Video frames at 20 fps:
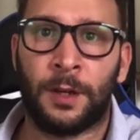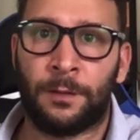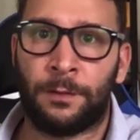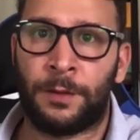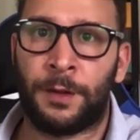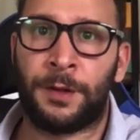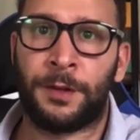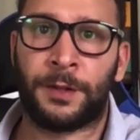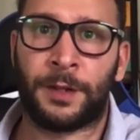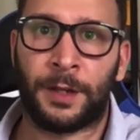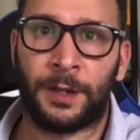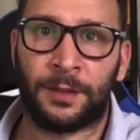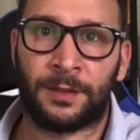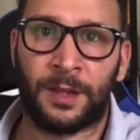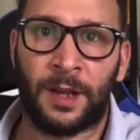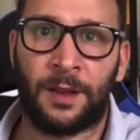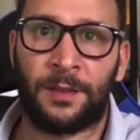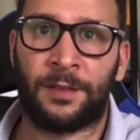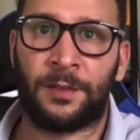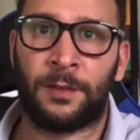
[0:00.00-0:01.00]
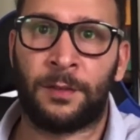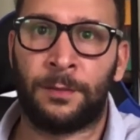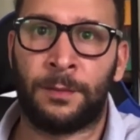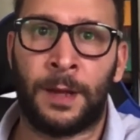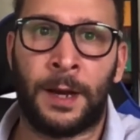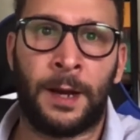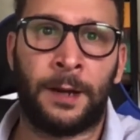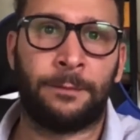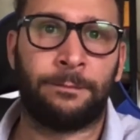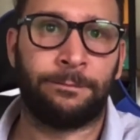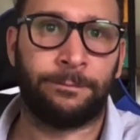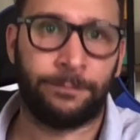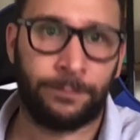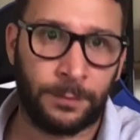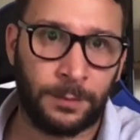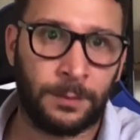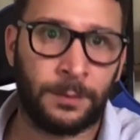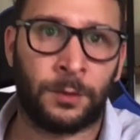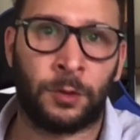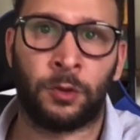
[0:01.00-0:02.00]
then you can assess that
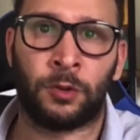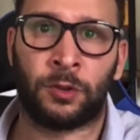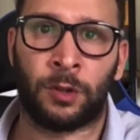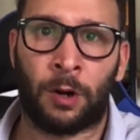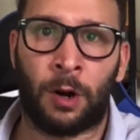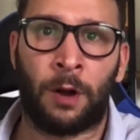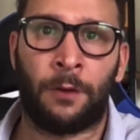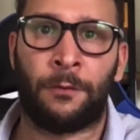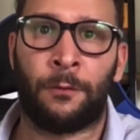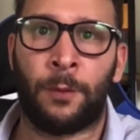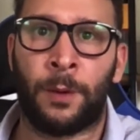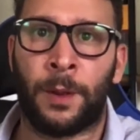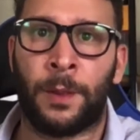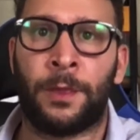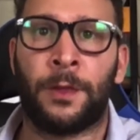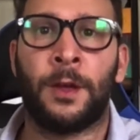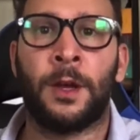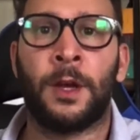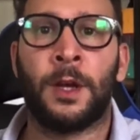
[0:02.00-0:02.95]
to start off with.